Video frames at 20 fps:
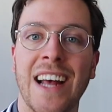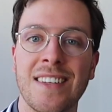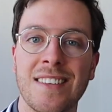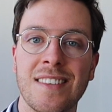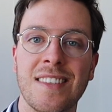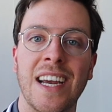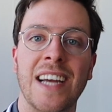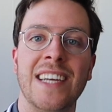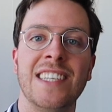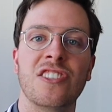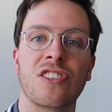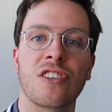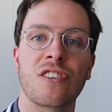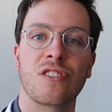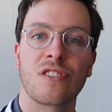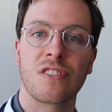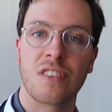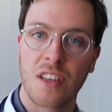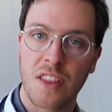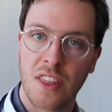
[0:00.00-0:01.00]

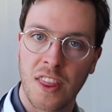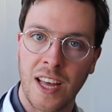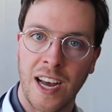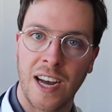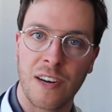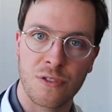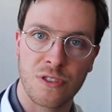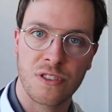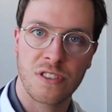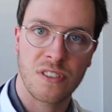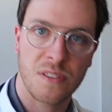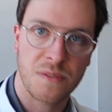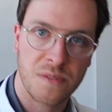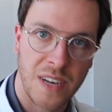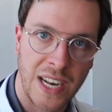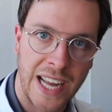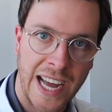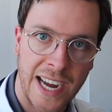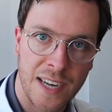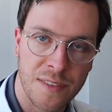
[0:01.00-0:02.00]
endangers thousands of
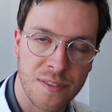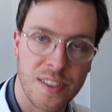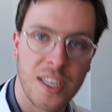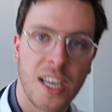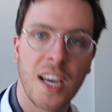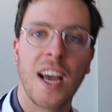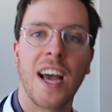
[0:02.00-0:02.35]
lives